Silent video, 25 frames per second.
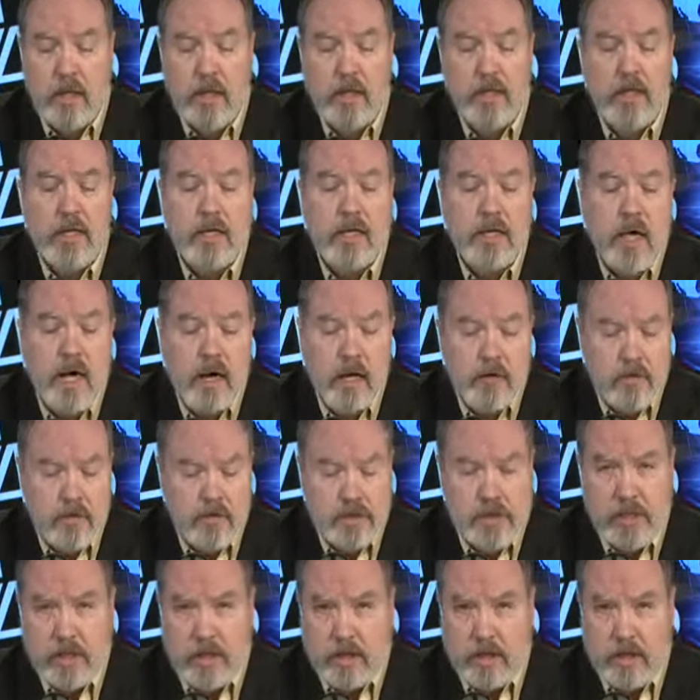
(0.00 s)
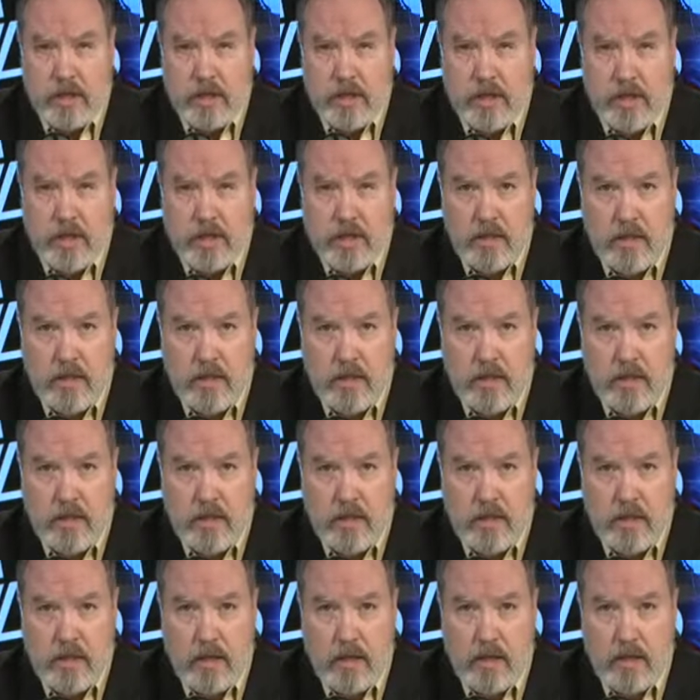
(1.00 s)
The Congress didn't know anything.
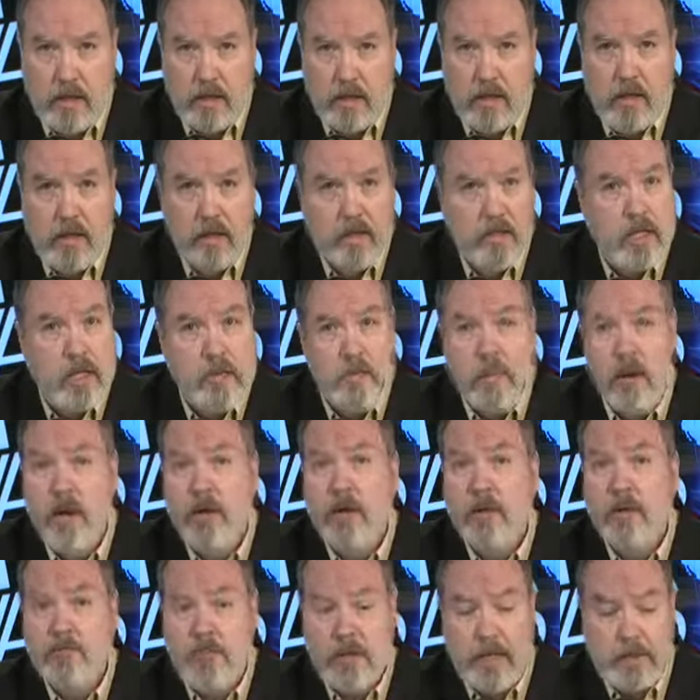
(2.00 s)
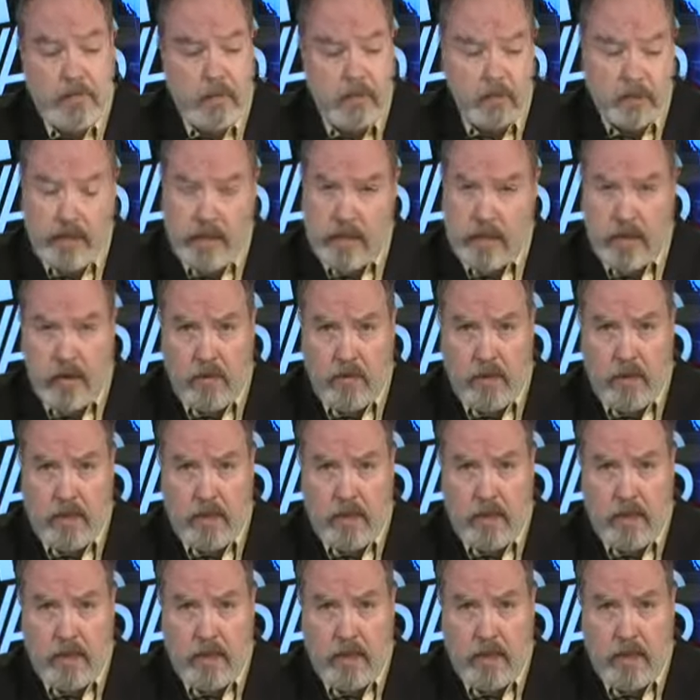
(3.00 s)
The American people didn't know anything.